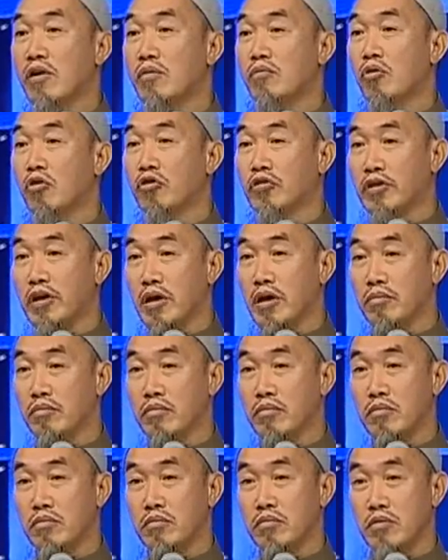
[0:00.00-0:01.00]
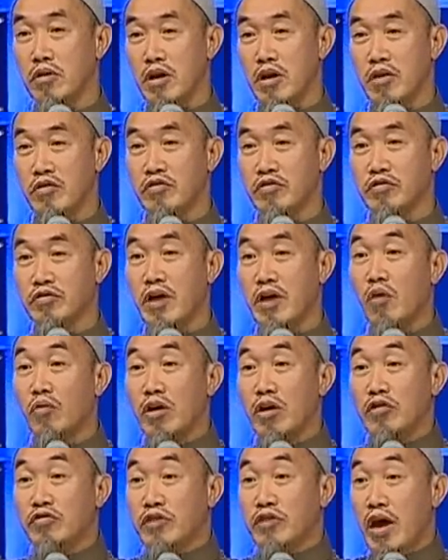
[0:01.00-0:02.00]
of the Muslim in
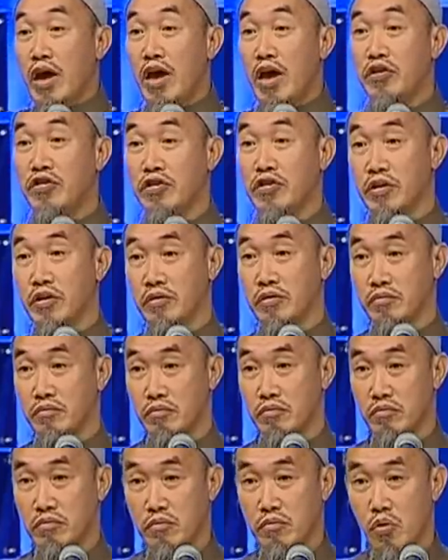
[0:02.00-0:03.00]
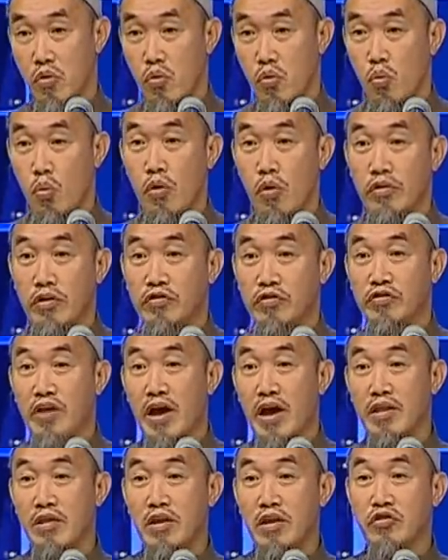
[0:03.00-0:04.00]
Southeast Asia will
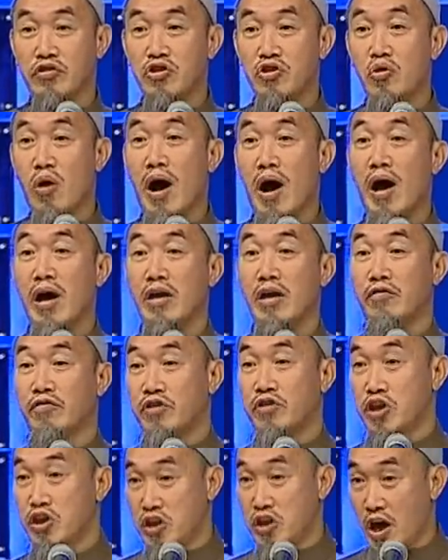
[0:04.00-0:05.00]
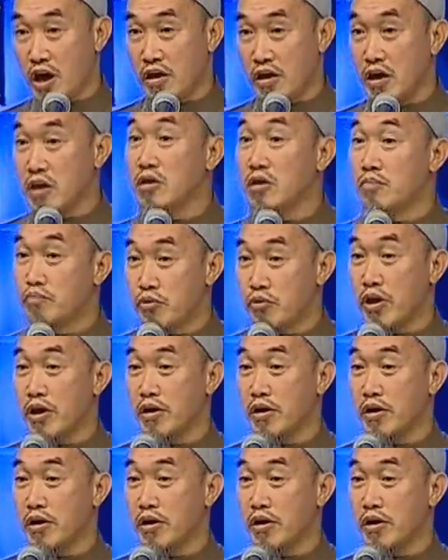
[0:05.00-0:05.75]
recite this dua iftida in the